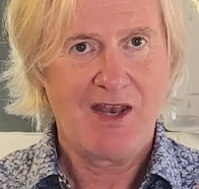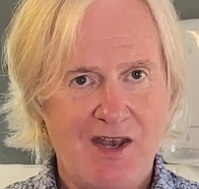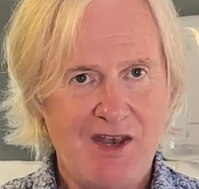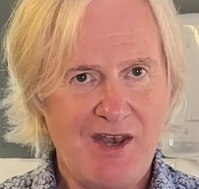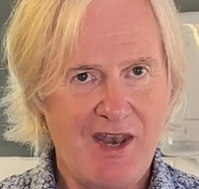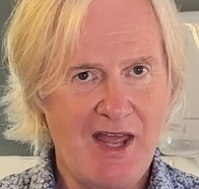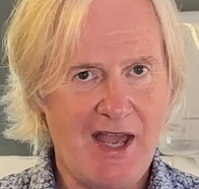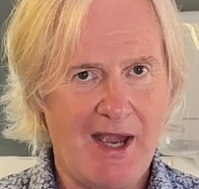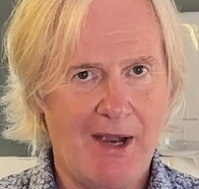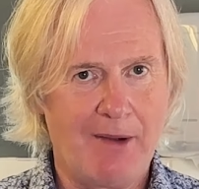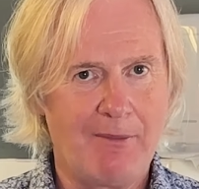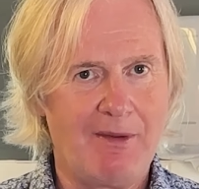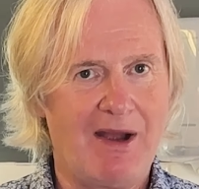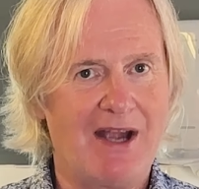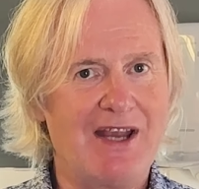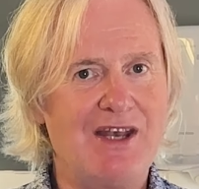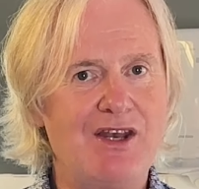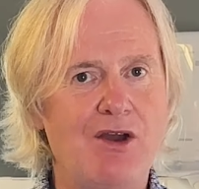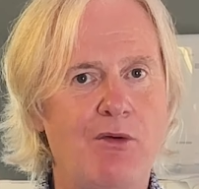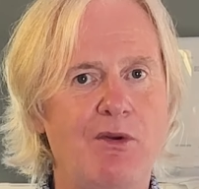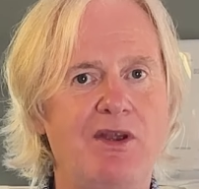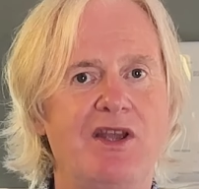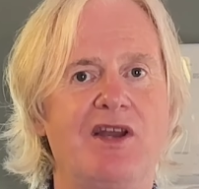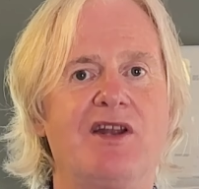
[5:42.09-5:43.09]
Now, I
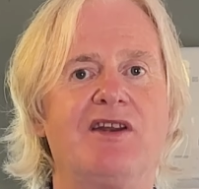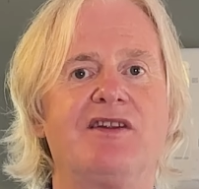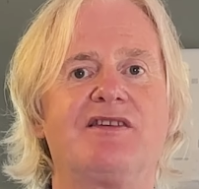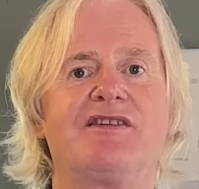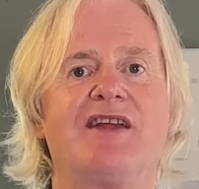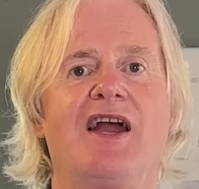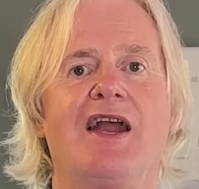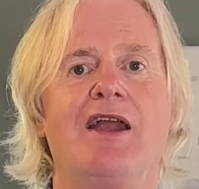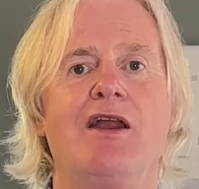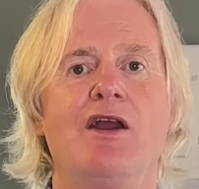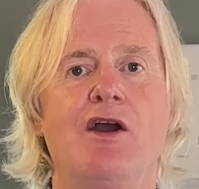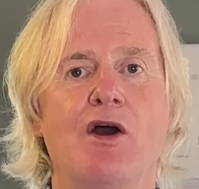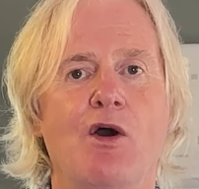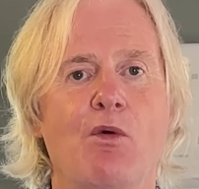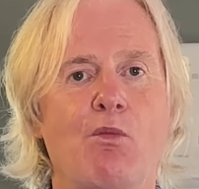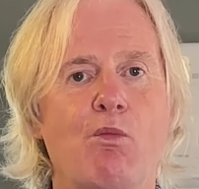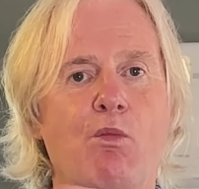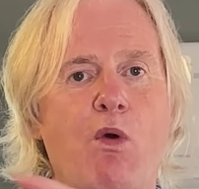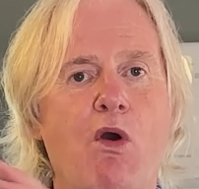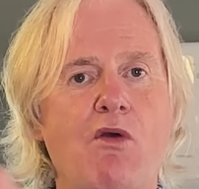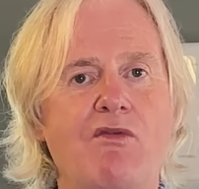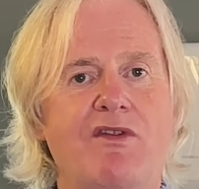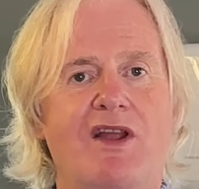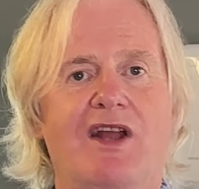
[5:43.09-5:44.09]
know what you're going to say,
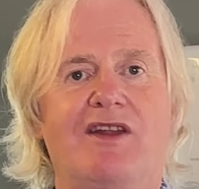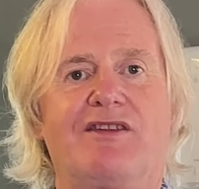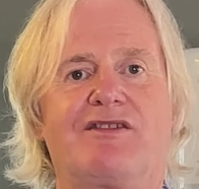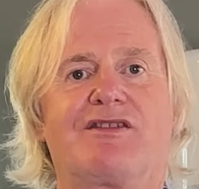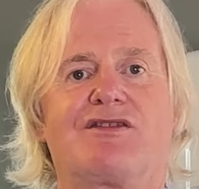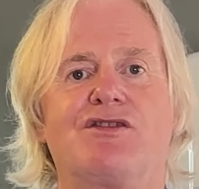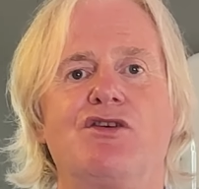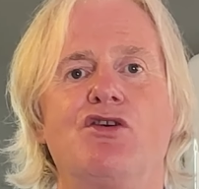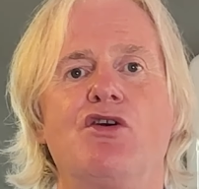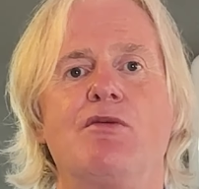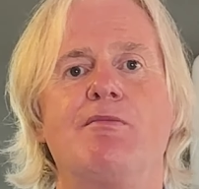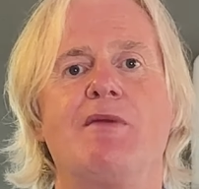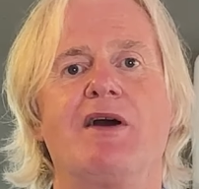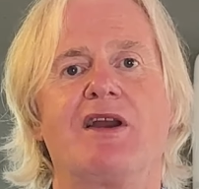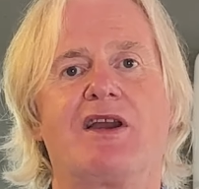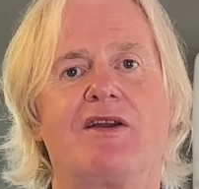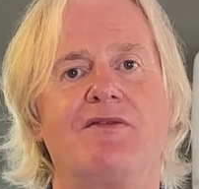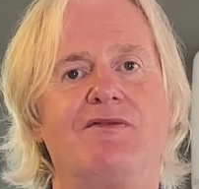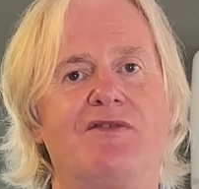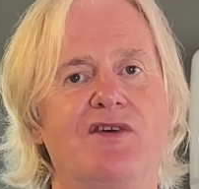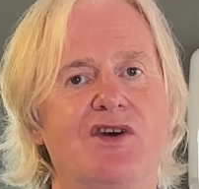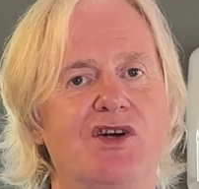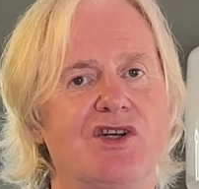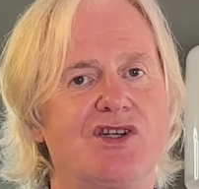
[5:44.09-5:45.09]
won't that screw up my
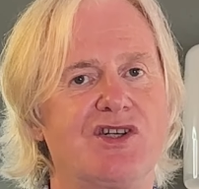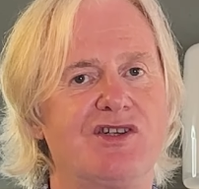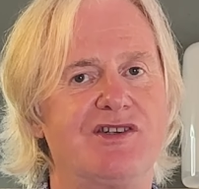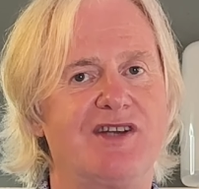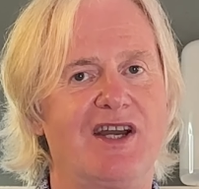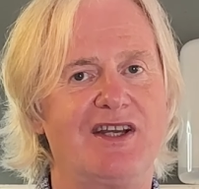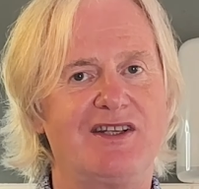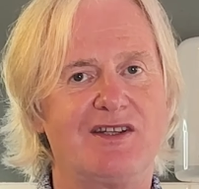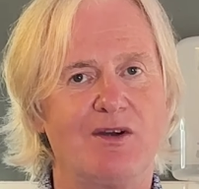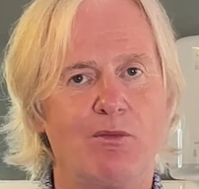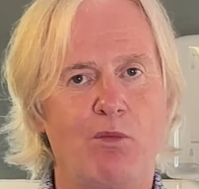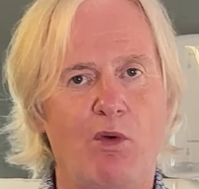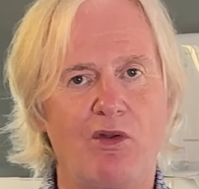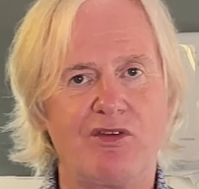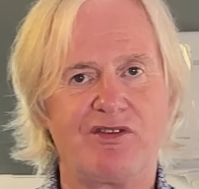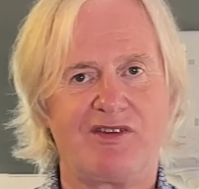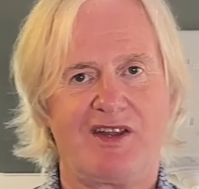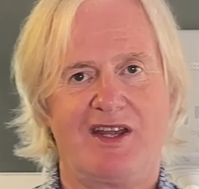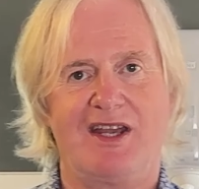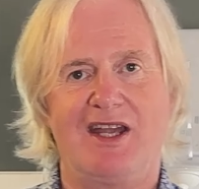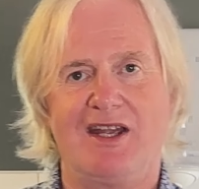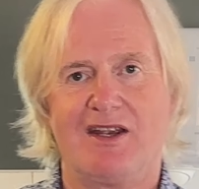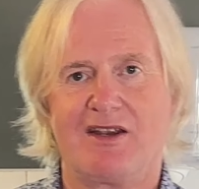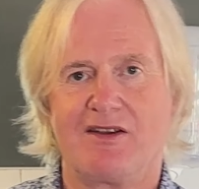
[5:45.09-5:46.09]
conversion data
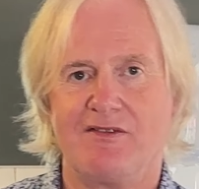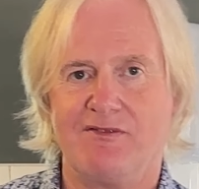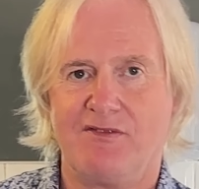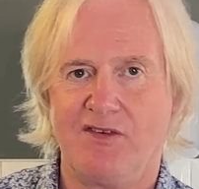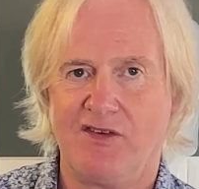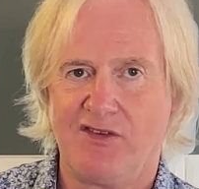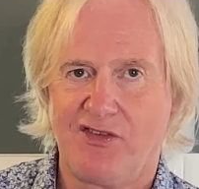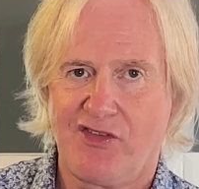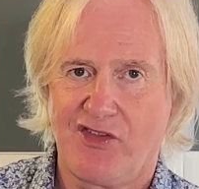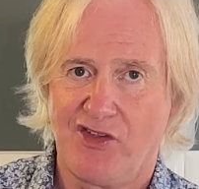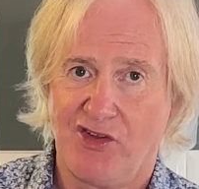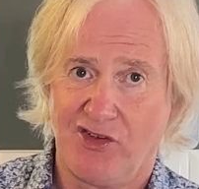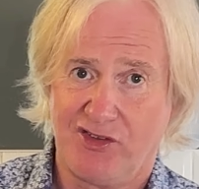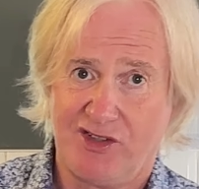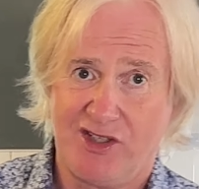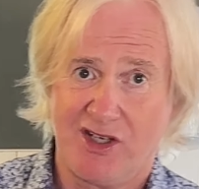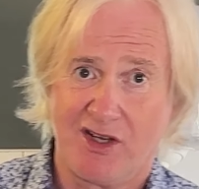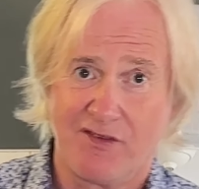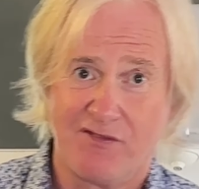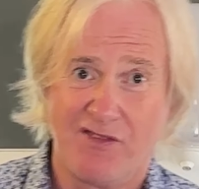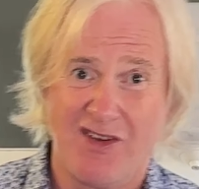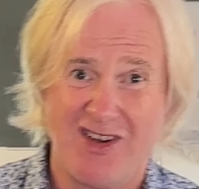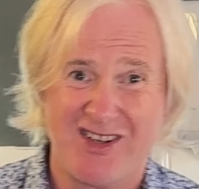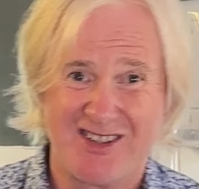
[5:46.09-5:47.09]
once I hit 30
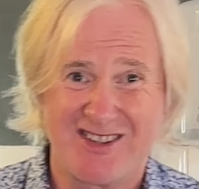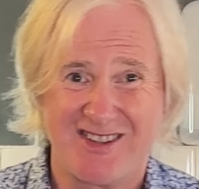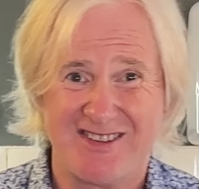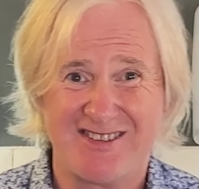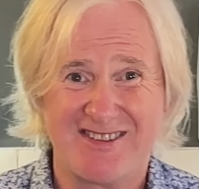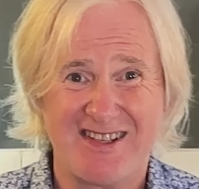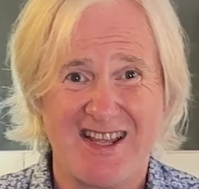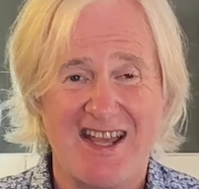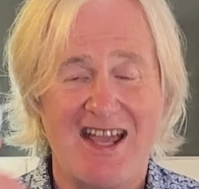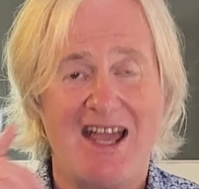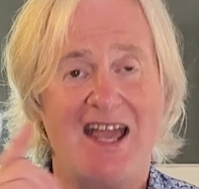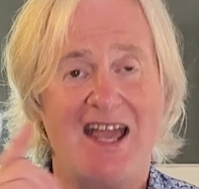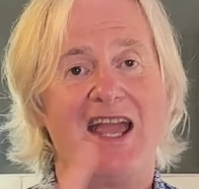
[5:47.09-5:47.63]
conversions?